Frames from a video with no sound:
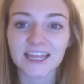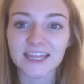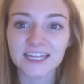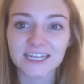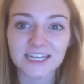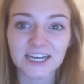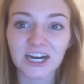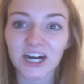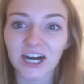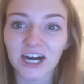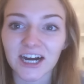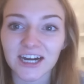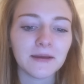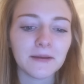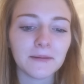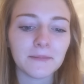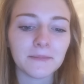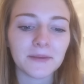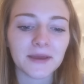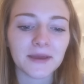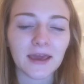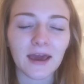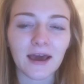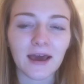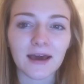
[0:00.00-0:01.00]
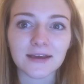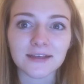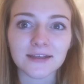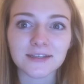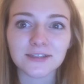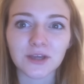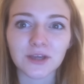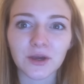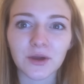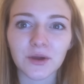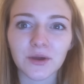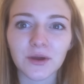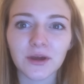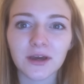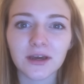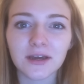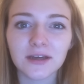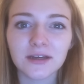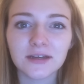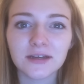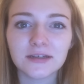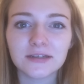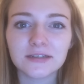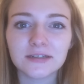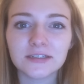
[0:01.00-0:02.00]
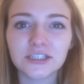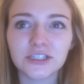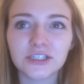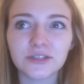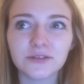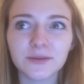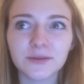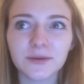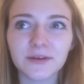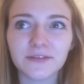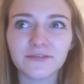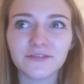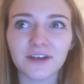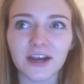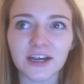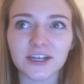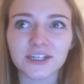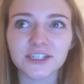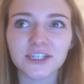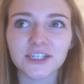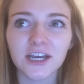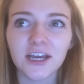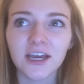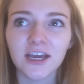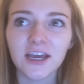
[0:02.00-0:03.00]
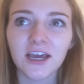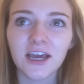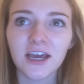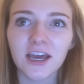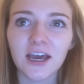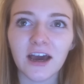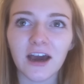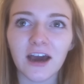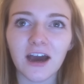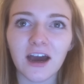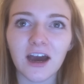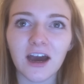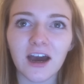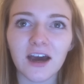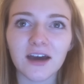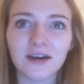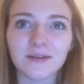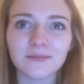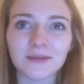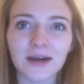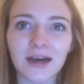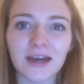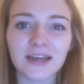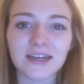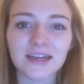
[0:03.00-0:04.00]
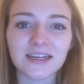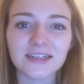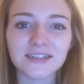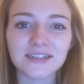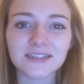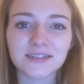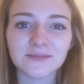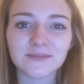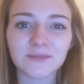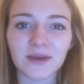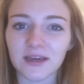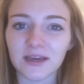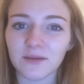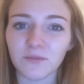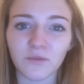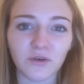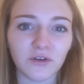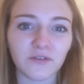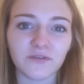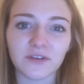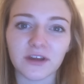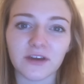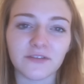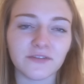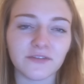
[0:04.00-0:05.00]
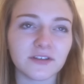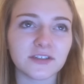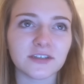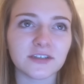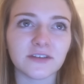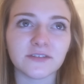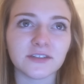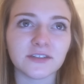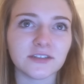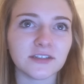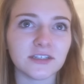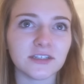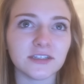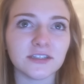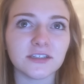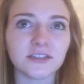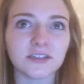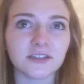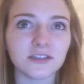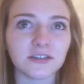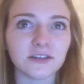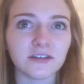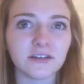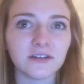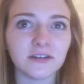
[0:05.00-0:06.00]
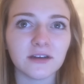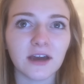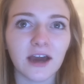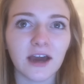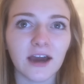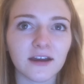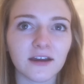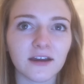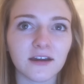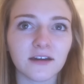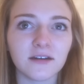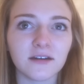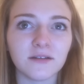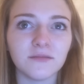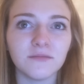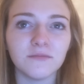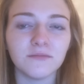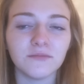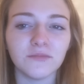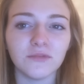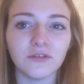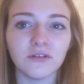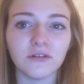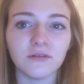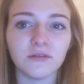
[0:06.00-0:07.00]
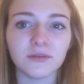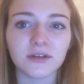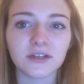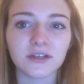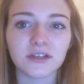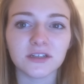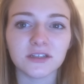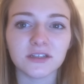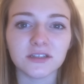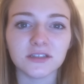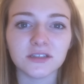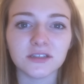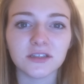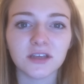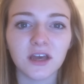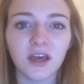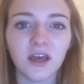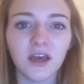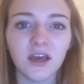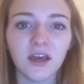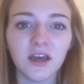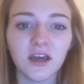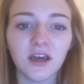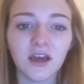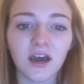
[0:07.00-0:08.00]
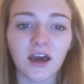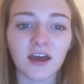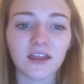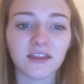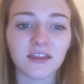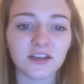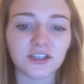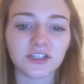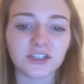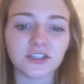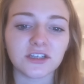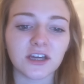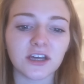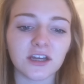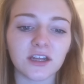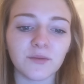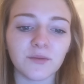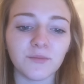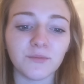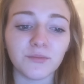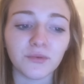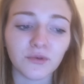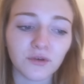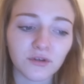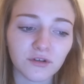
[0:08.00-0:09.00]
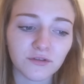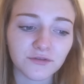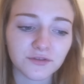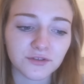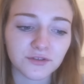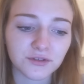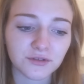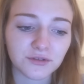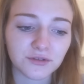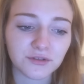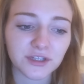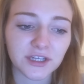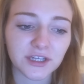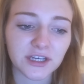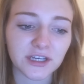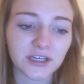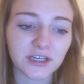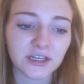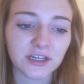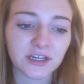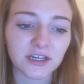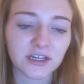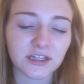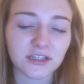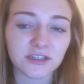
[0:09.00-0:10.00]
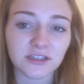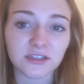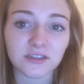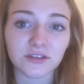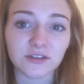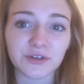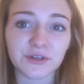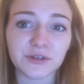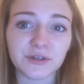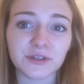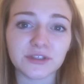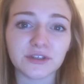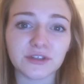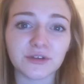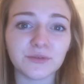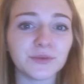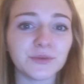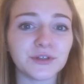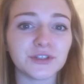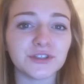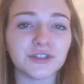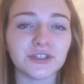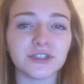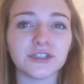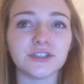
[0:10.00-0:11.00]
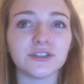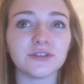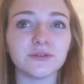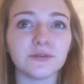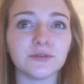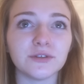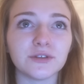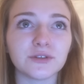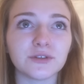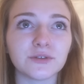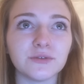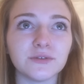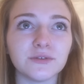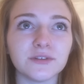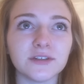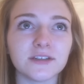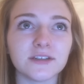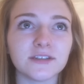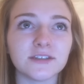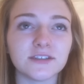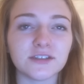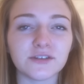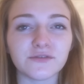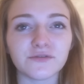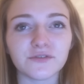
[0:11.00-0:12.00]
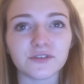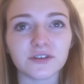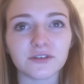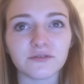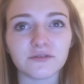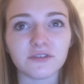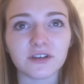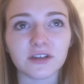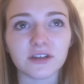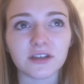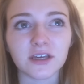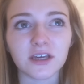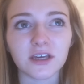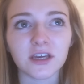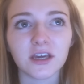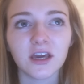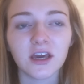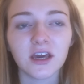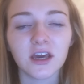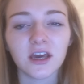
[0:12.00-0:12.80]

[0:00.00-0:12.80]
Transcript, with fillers: in the dark. But yeah, so she was a bit fresh. Um, I need to make more of an effort definitely to hack her more, because I think she's getting bored of schooling, and there's only so much you can do in school that's different really.